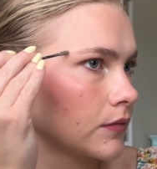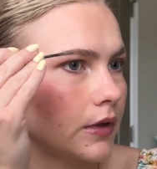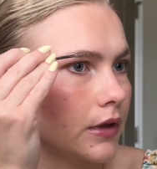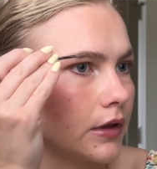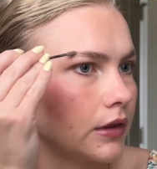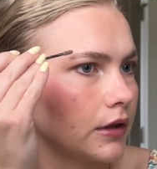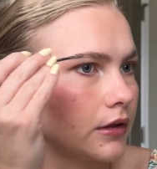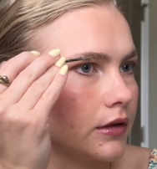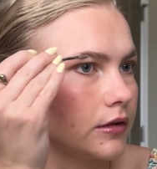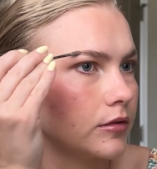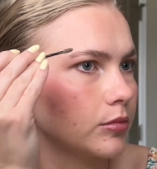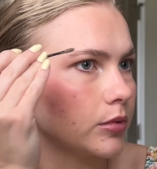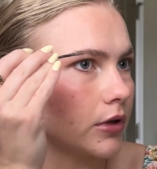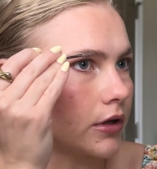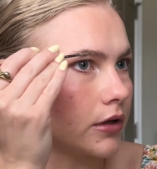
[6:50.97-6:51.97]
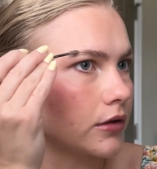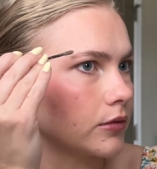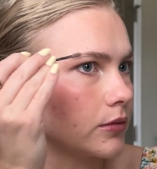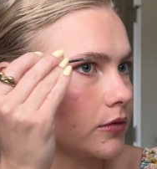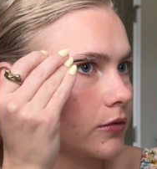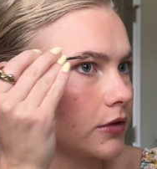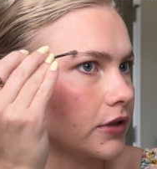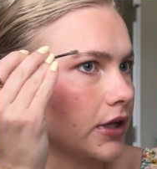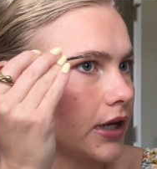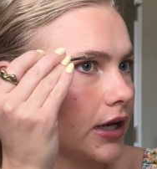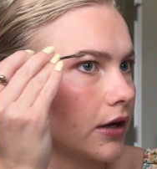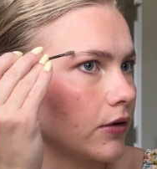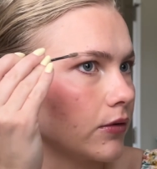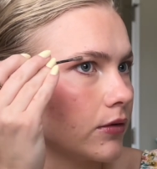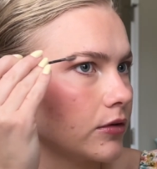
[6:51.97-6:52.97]
I thought this product was wearing
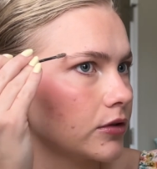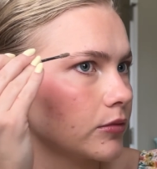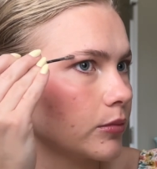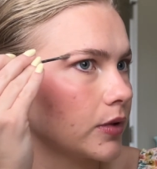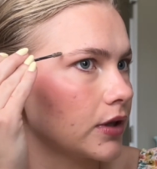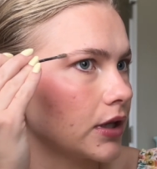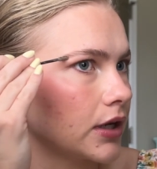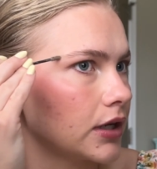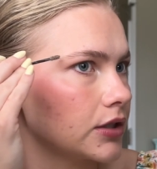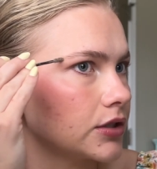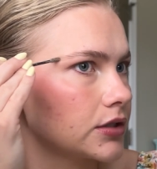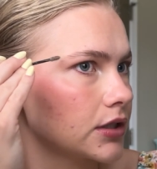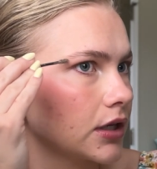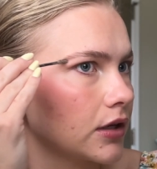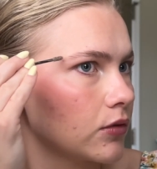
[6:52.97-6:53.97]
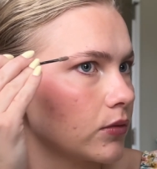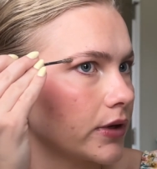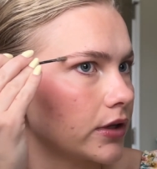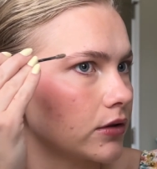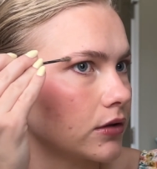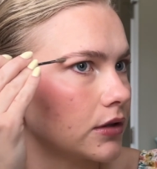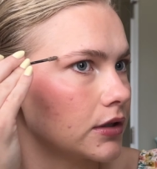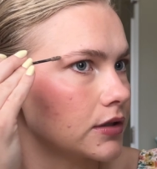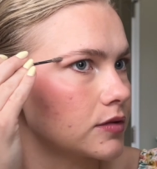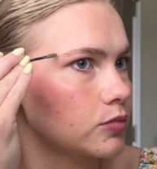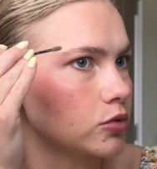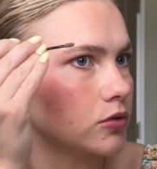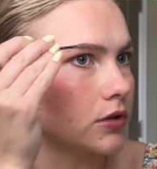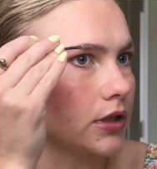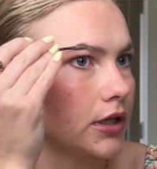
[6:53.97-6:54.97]
out, but then I just kind of wiggled the
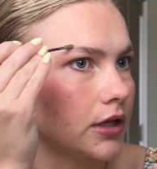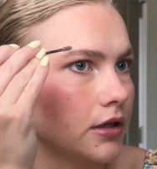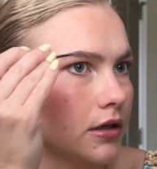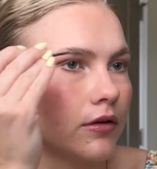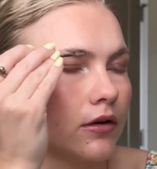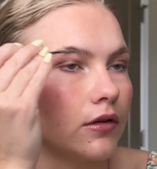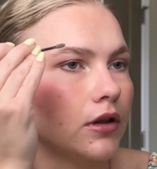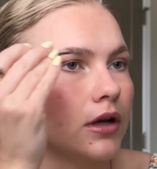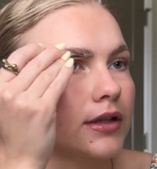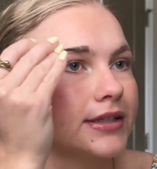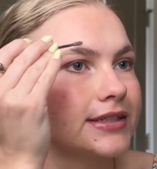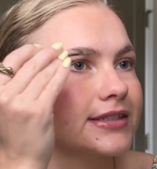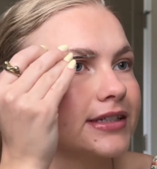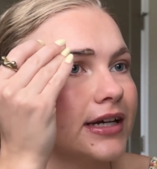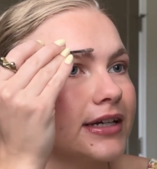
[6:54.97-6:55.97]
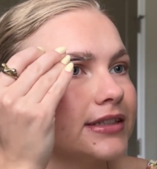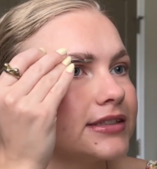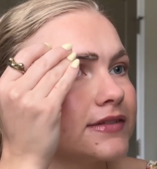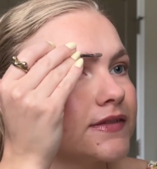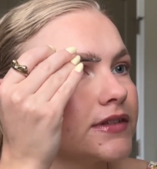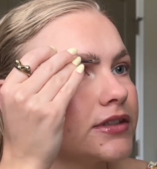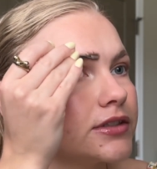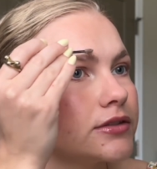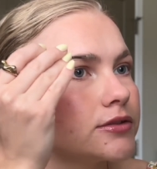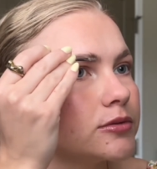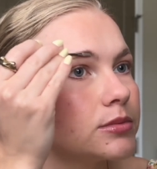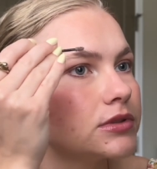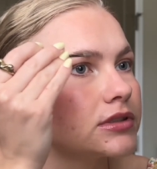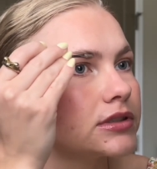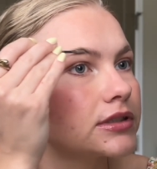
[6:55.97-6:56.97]
spoolie along the sides of the tube,
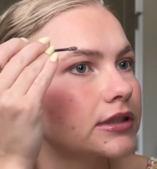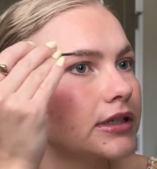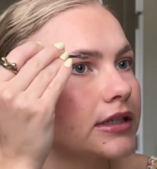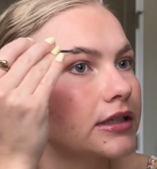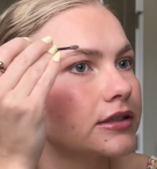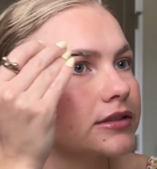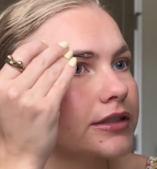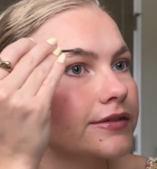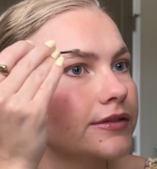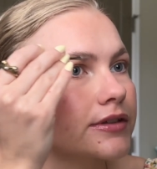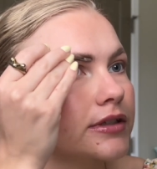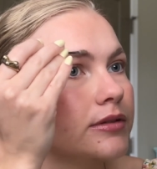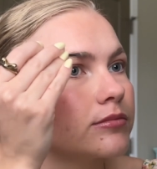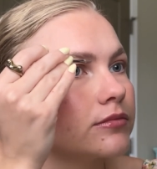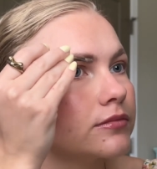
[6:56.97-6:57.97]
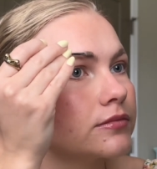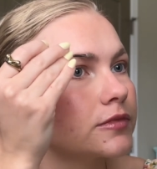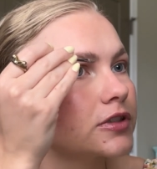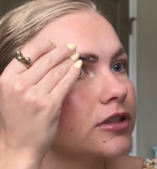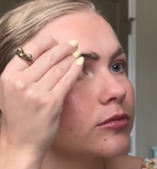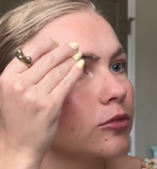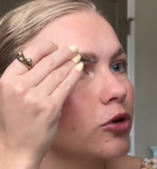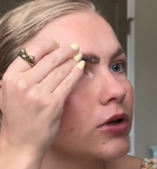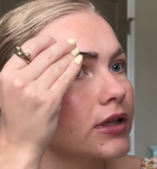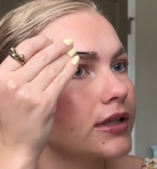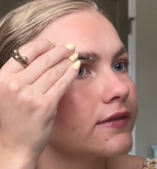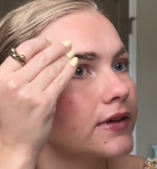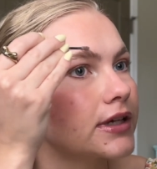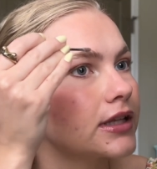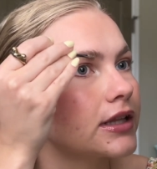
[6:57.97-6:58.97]
and there's definitely some more
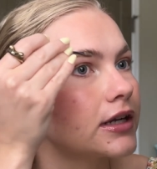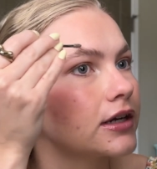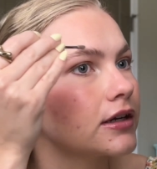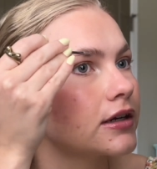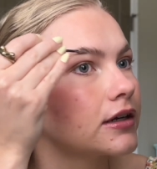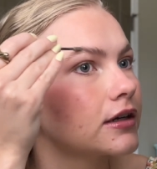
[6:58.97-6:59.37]
living in there.